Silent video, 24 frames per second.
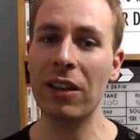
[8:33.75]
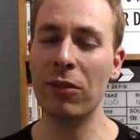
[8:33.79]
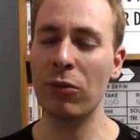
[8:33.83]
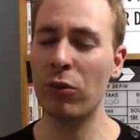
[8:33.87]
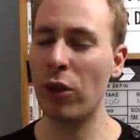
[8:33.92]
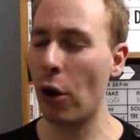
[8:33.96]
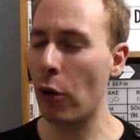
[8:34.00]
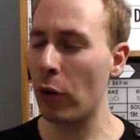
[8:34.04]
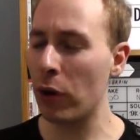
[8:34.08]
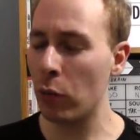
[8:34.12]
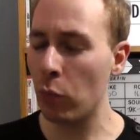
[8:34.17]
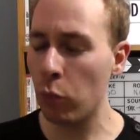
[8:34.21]

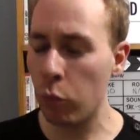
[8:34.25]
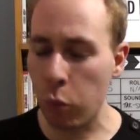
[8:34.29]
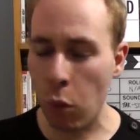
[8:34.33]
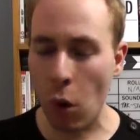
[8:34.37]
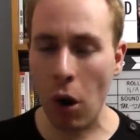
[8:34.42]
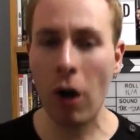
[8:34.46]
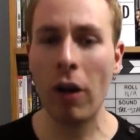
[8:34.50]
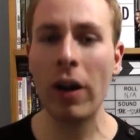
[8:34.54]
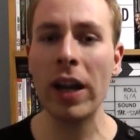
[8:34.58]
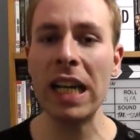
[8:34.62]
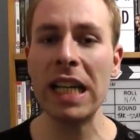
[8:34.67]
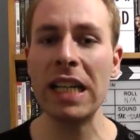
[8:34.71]
going
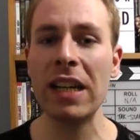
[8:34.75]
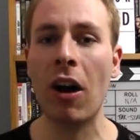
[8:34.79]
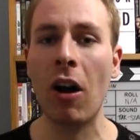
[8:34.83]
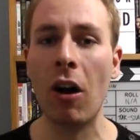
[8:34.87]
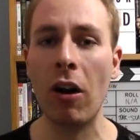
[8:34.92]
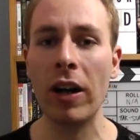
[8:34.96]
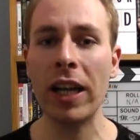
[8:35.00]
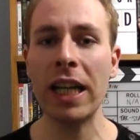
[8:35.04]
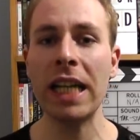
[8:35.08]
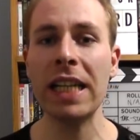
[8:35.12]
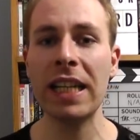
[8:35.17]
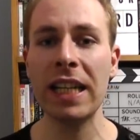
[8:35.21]

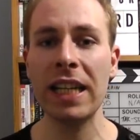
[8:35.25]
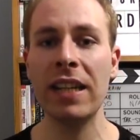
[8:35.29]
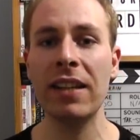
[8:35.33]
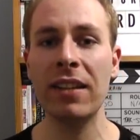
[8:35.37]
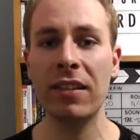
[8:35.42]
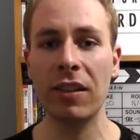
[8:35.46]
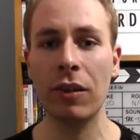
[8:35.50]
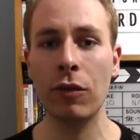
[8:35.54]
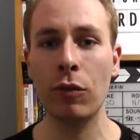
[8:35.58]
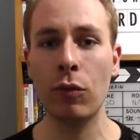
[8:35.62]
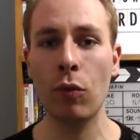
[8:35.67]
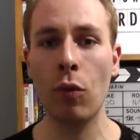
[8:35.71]
wide-eyed
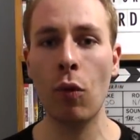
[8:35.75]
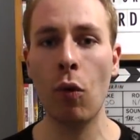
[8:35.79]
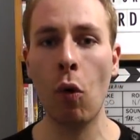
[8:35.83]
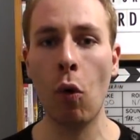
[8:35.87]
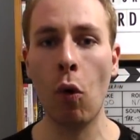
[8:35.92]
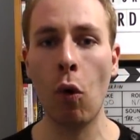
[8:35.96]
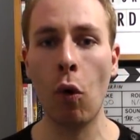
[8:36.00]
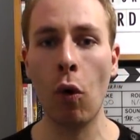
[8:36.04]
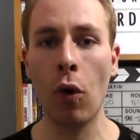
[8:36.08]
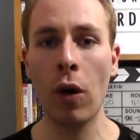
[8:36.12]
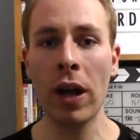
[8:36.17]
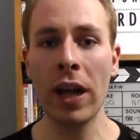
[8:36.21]
into
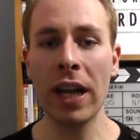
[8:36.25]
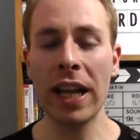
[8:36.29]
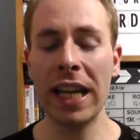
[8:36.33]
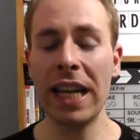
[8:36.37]
war,